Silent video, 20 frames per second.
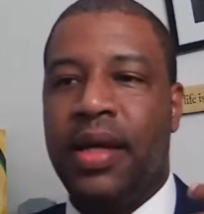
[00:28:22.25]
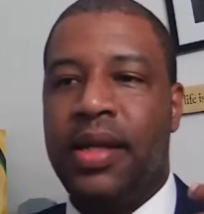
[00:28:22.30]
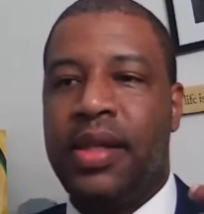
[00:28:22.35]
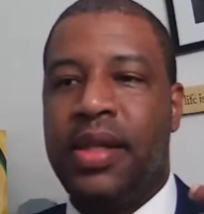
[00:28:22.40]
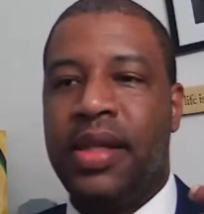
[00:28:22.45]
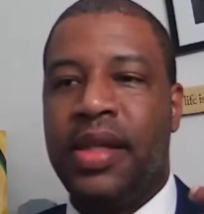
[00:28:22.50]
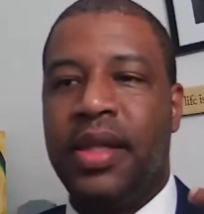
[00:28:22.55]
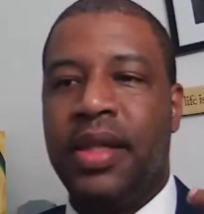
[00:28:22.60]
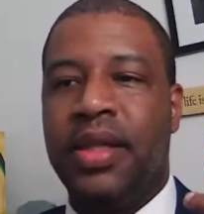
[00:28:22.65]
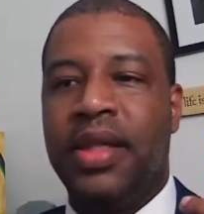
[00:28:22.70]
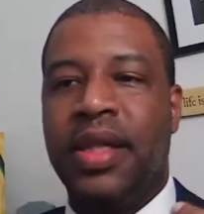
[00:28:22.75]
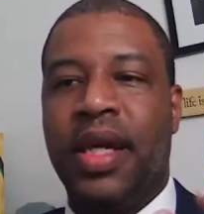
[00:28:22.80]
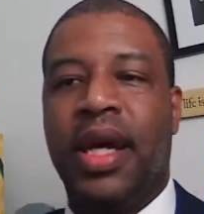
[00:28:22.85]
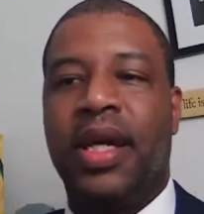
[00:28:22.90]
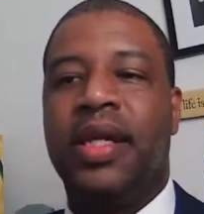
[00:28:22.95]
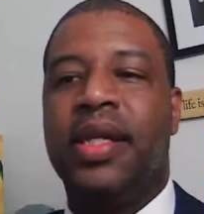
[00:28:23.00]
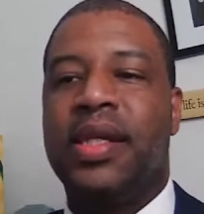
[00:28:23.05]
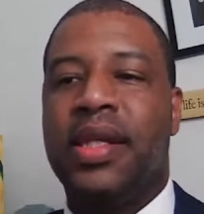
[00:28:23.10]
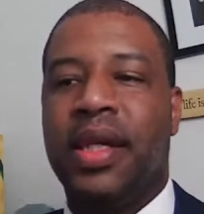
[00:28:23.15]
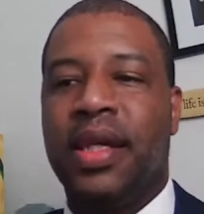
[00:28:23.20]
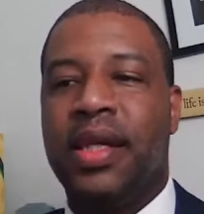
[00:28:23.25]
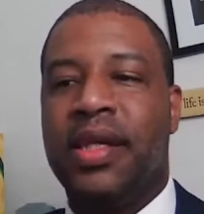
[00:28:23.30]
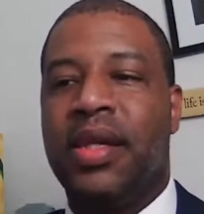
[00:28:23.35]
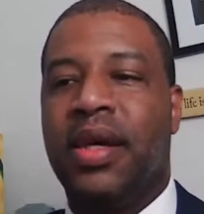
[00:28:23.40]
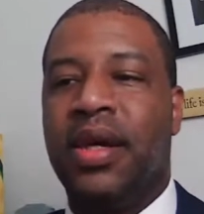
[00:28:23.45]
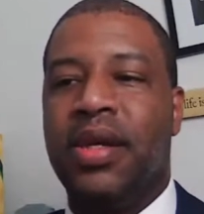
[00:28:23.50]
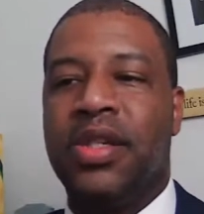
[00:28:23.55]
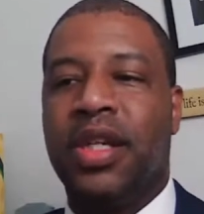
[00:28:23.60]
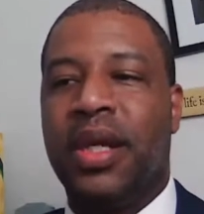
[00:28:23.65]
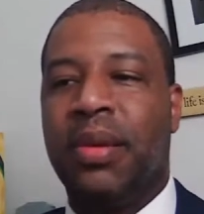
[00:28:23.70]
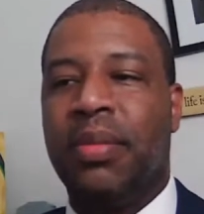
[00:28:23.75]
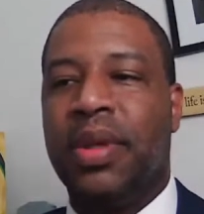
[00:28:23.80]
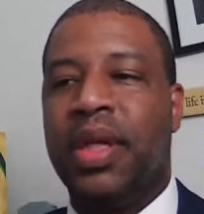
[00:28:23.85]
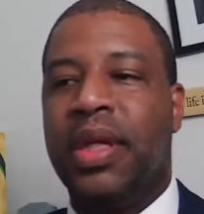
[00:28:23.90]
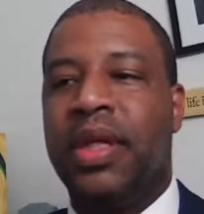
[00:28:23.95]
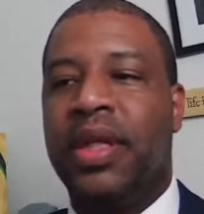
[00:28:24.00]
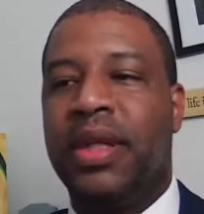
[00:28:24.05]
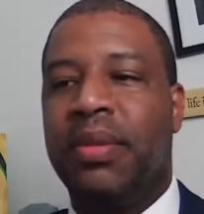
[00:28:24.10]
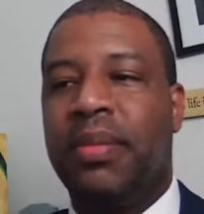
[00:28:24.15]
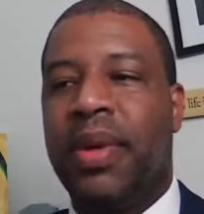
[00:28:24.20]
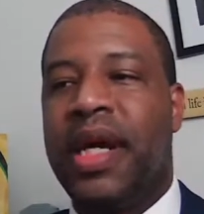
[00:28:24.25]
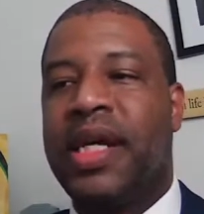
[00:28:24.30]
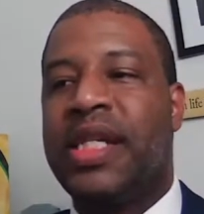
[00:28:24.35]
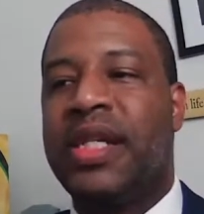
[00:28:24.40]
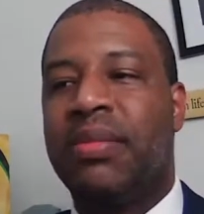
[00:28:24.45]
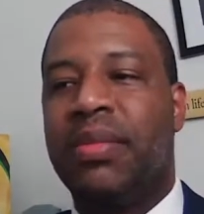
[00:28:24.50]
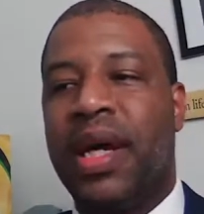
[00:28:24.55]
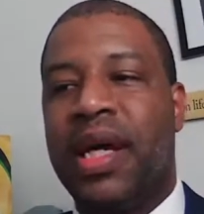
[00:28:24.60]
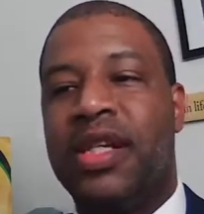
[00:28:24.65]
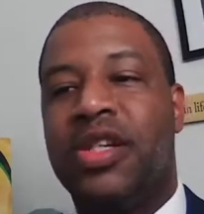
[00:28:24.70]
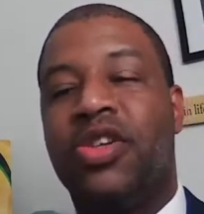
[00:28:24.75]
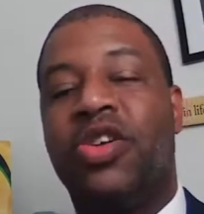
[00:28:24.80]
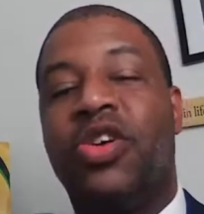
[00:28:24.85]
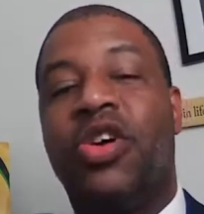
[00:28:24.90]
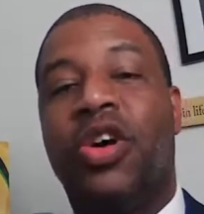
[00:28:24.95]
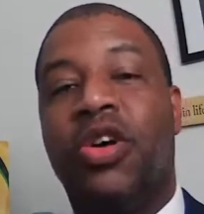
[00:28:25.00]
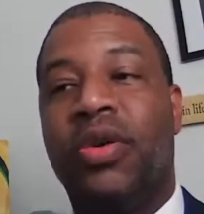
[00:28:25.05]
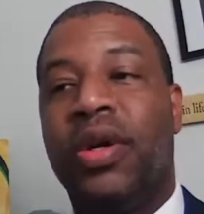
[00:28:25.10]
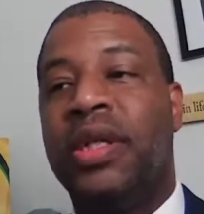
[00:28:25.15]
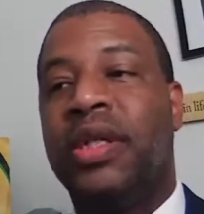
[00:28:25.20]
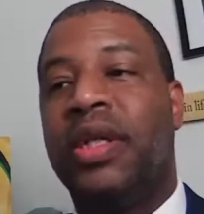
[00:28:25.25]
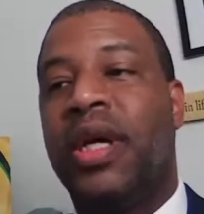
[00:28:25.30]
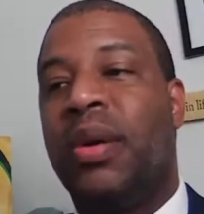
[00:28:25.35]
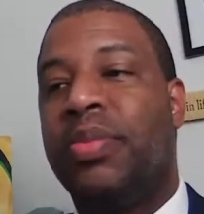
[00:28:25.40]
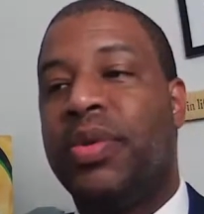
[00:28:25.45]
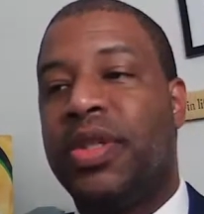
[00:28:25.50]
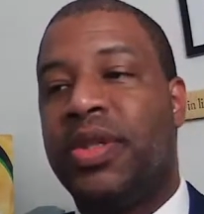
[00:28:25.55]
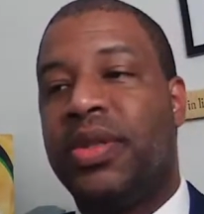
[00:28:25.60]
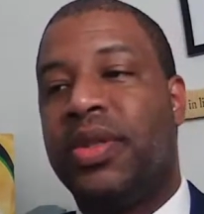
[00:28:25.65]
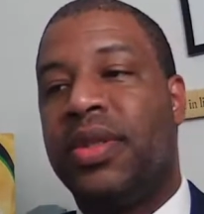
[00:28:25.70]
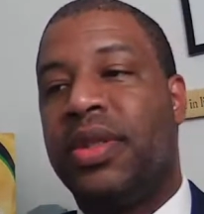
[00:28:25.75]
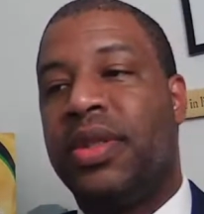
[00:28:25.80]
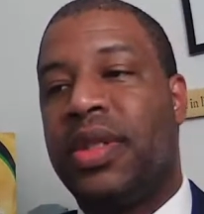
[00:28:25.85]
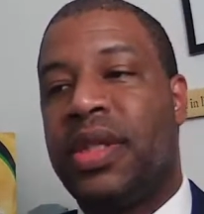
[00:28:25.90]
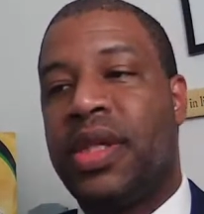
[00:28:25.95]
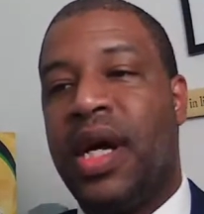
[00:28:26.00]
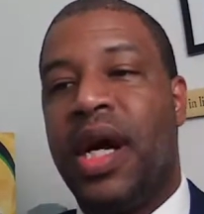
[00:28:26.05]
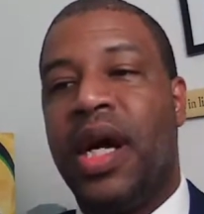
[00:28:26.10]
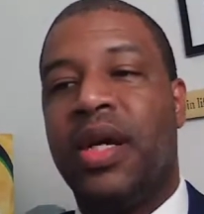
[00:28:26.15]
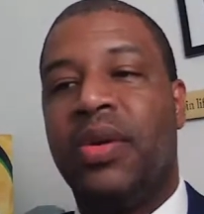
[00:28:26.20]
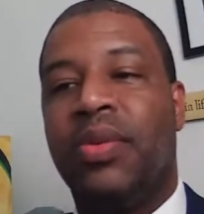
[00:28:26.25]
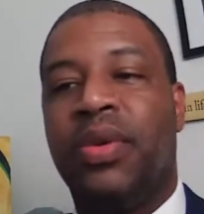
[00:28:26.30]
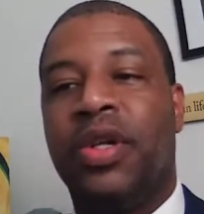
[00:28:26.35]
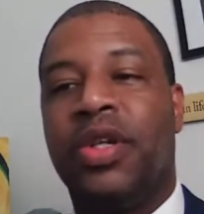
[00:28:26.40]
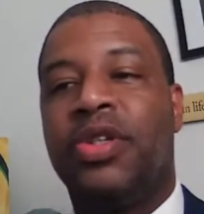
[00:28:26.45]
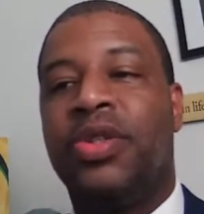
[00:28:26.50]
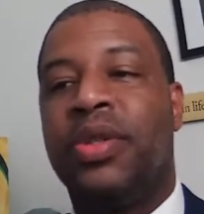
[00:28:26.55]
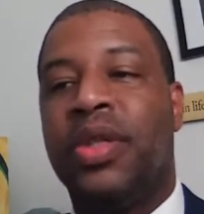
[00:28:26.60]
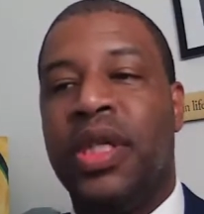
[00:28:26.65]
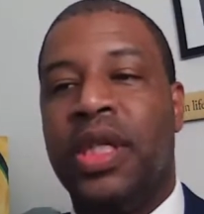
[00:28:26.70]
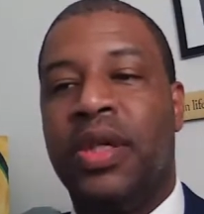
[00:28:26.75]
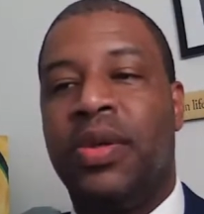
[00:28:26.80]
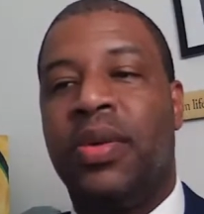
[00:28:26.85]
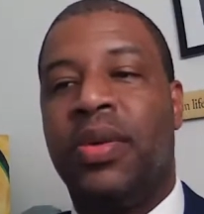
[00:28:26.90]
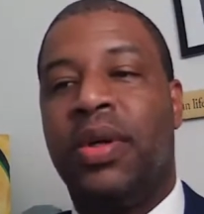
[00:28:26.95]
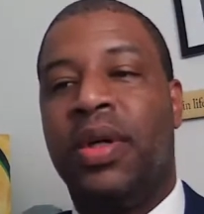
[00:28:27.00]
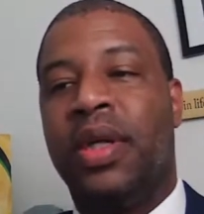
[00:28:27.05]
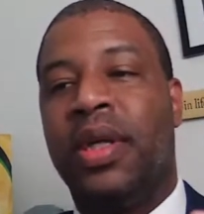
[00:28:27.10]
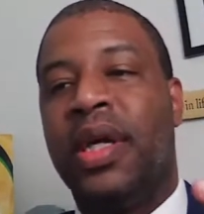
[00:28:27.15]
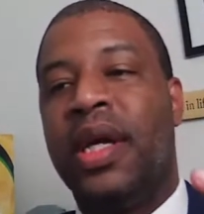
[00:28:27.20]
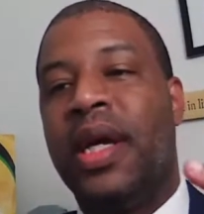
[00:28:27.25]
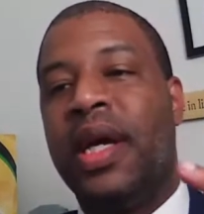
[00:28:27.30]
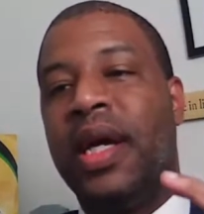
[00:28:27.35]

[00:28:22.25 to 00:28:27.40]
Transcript: See, Chan is saying it's also the ability to maximize current opportunities. Hard work should equal